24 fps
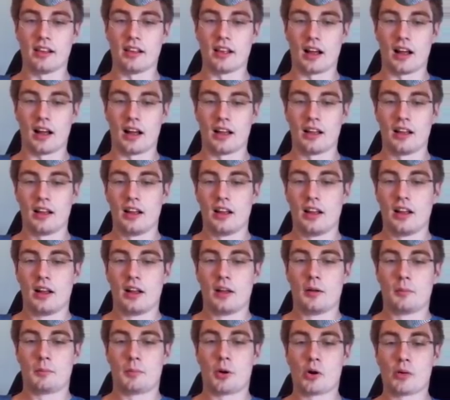Uh,
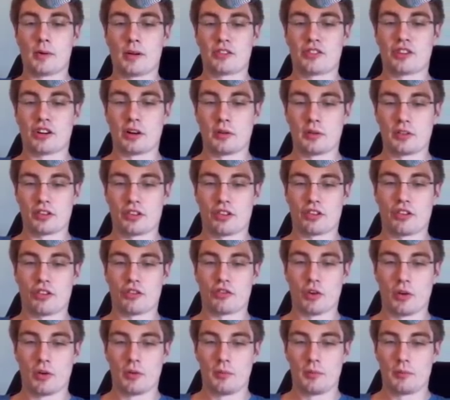Pokemon Showdown was just
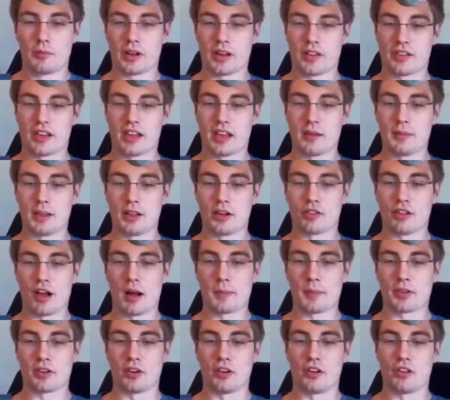useful because it gave me those
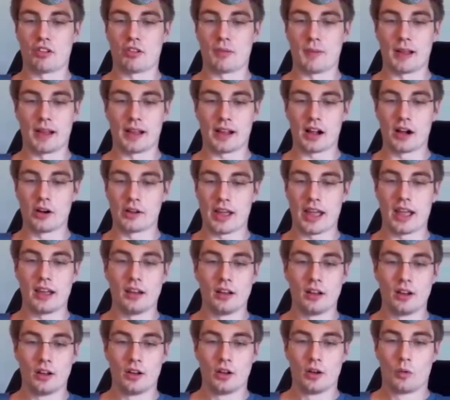opportunities to be like, okay,
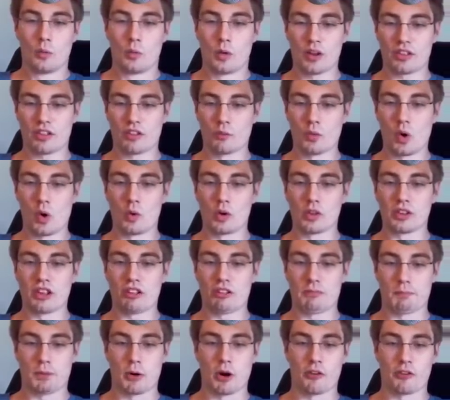what's what would
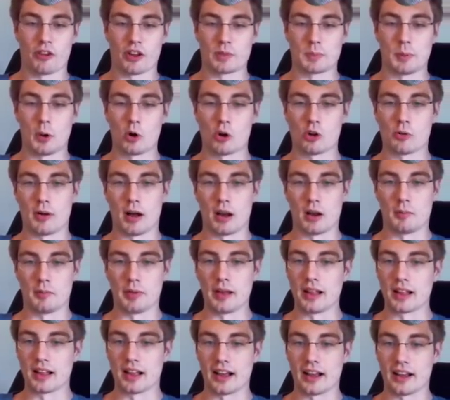this perfect Pokemon
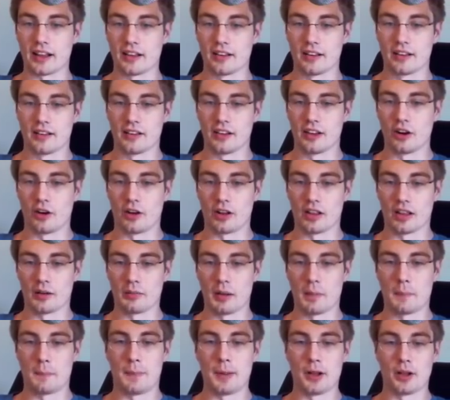be like? You know, and mm -hmm. let
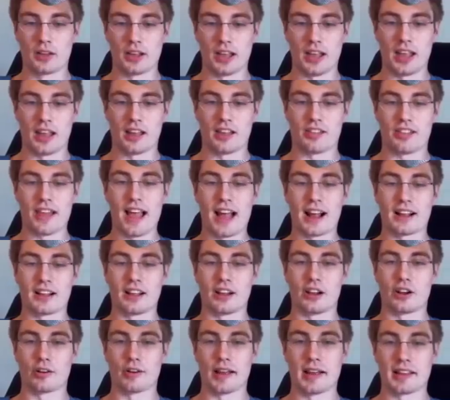me mm-hmm. build it exactly
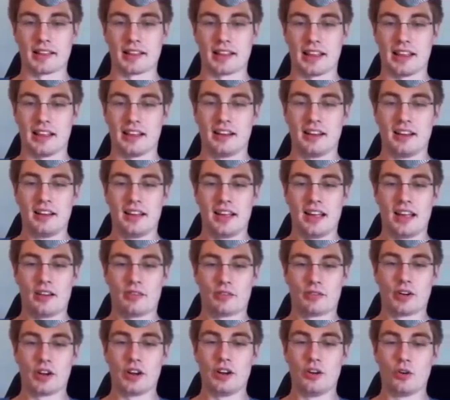correctly and
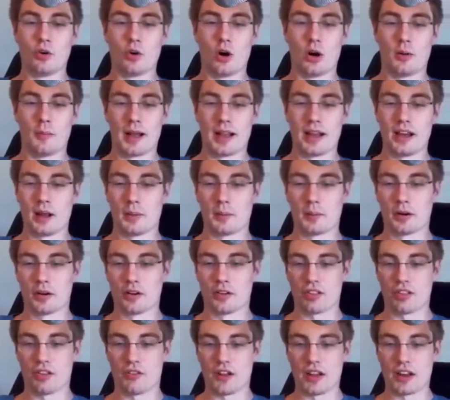redo all my
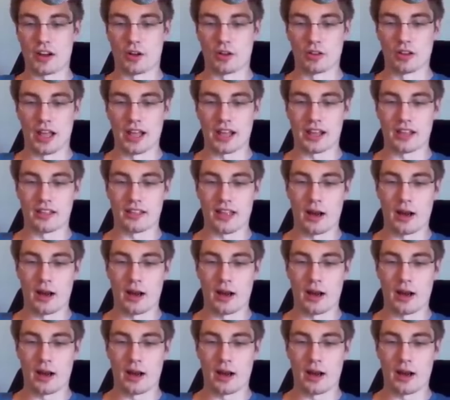numbers if I don't like it.